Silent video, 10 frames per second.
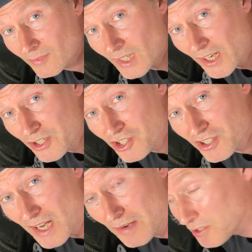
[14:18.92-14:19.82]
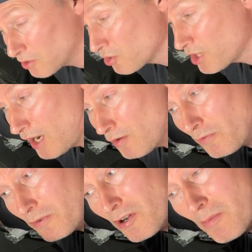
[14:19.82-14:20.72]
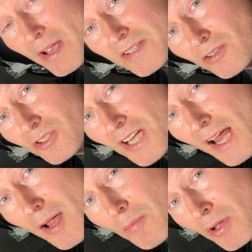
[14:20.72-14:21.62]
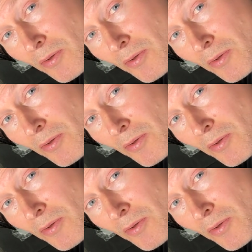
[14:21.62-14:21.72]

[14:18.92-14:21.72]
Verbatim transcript: And you just have to look out for a metal tab,